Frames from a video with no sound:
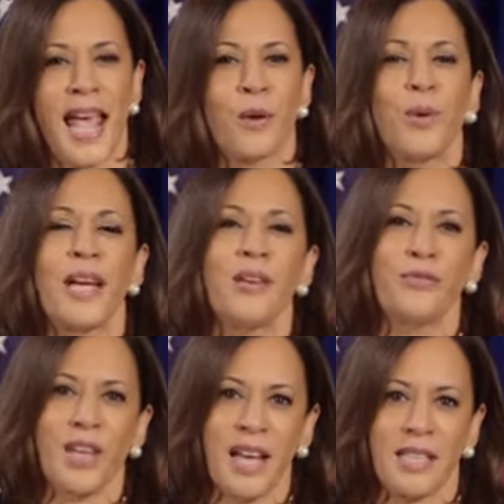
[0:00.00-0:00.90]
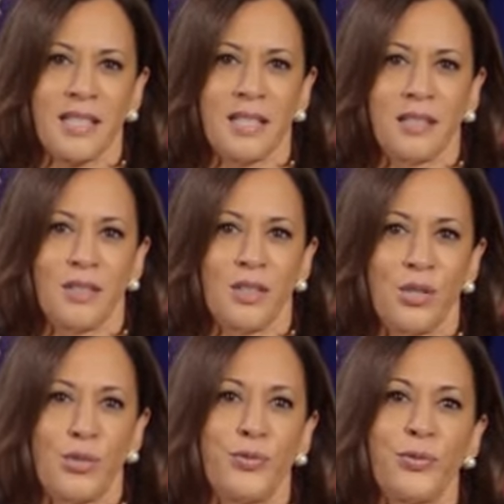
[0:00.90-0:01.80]
And we have yet
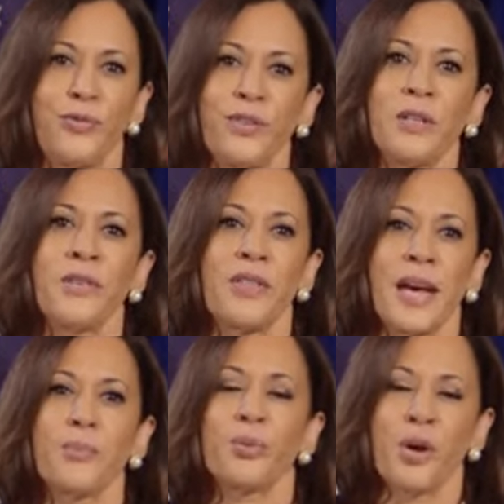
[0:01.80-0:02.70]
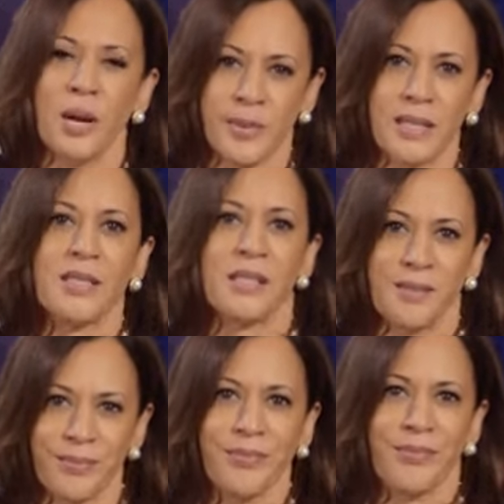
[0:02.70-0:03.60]
to fulfill that
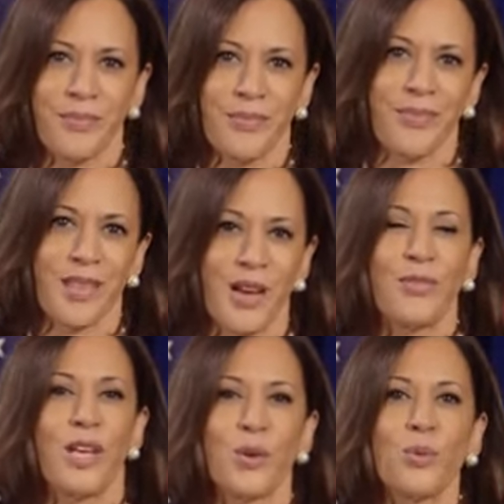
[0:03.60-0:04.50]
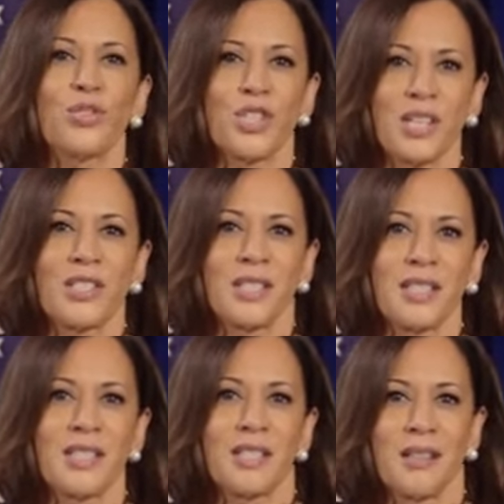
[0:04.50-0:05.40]
promise of equal
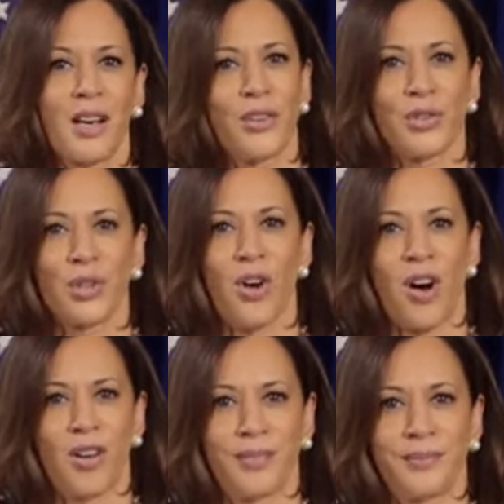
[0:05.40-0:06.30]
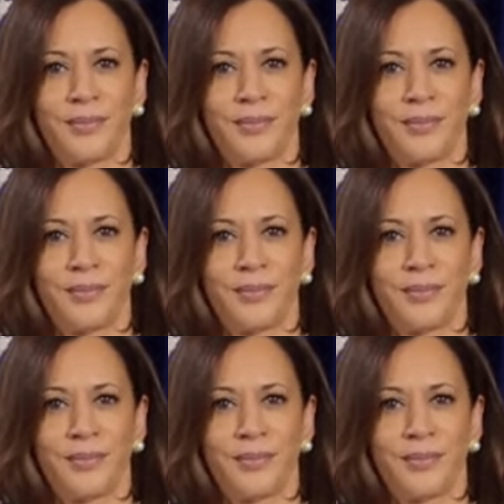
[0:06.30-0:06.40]
justice under law.